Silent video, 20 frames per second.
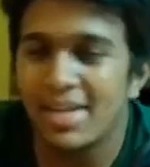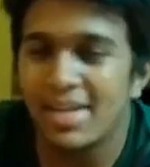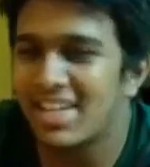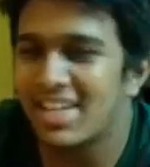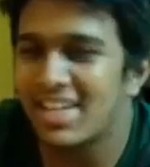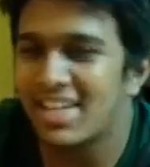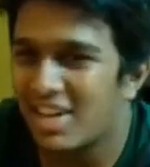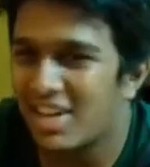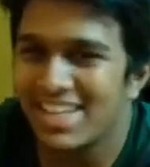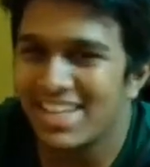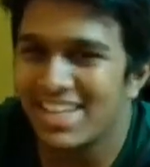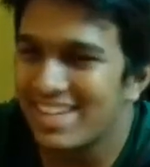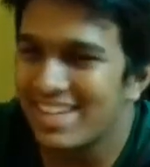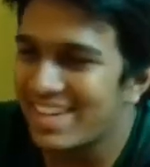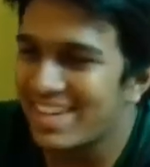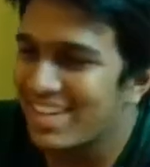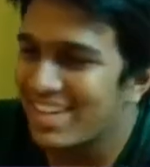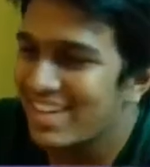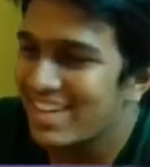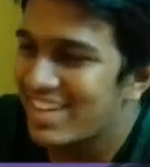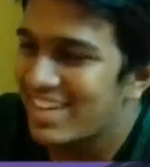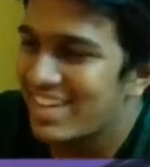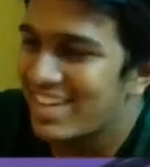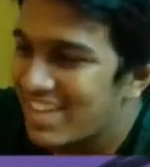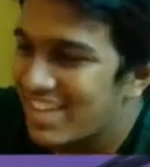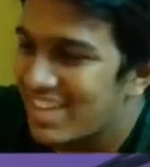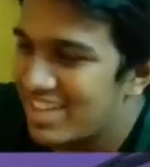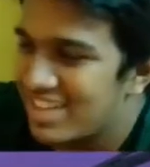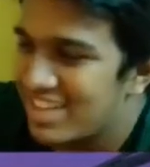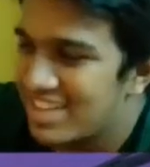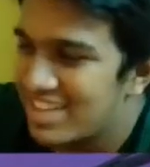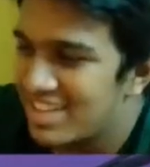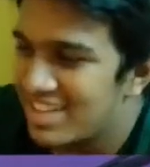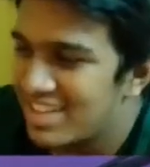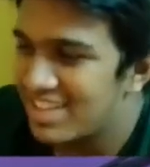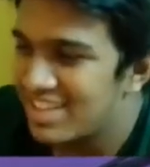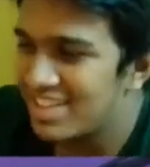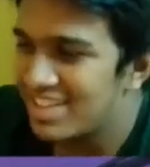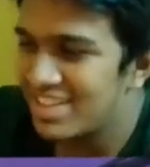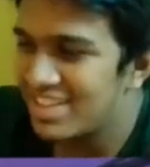
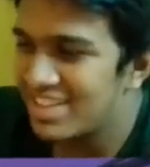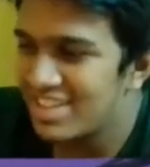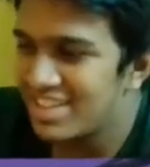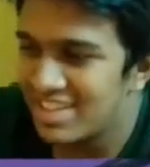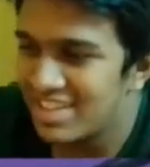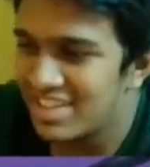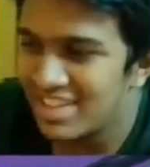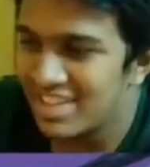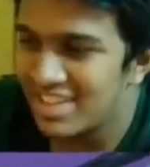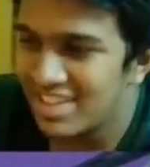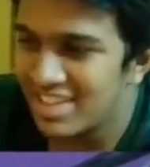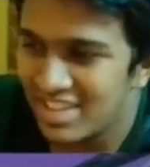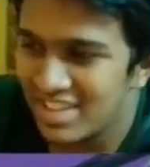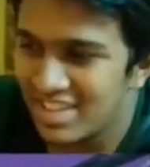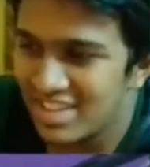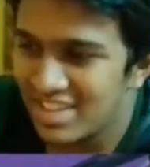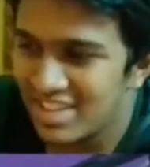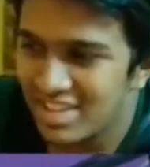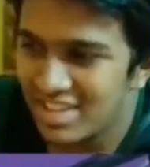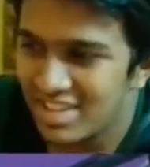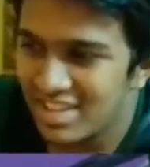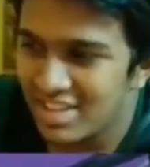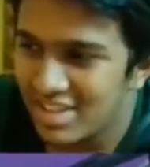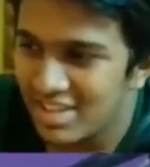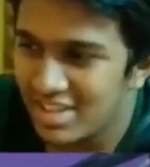(silent)